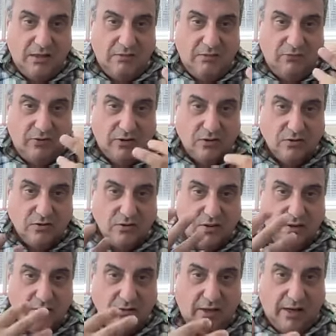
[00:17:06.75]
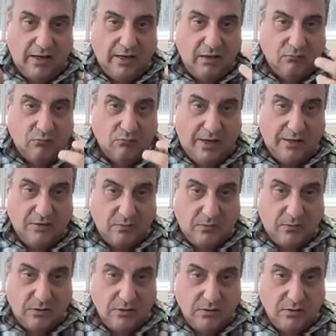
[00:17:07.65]
It feels like
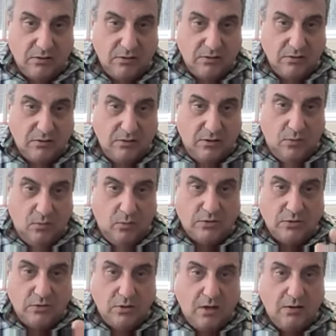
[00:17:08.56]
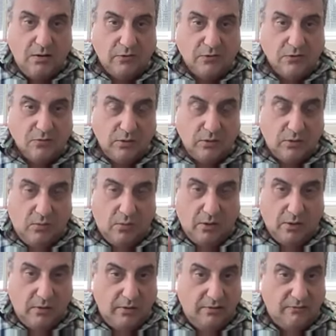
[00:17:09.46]
randomness, which none of us really
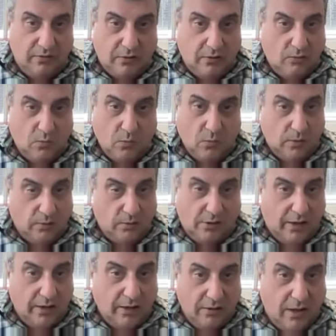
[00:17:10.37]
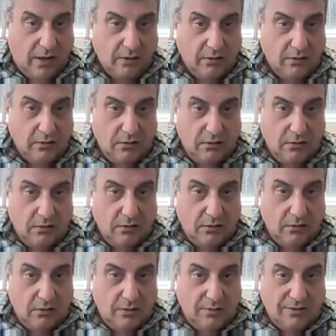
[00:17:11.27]
want to live in a world like
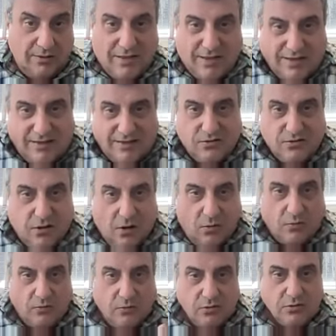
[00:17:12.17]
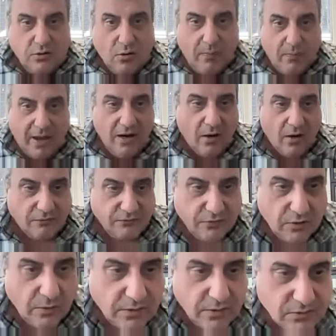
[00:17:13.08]
that. There's no payoff
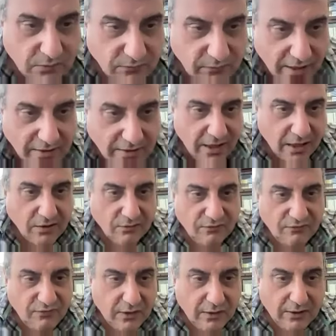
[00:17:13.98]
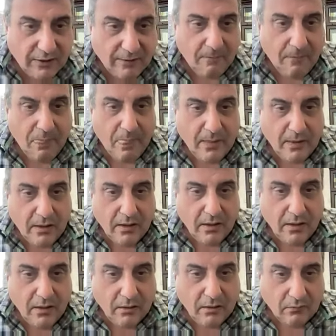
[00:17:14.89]
to it. So if that's how you're feeling,
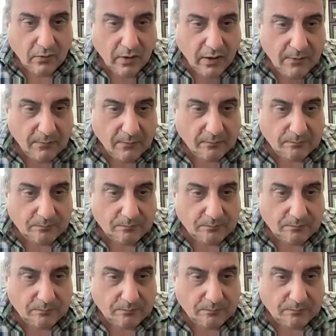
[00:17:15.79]
right?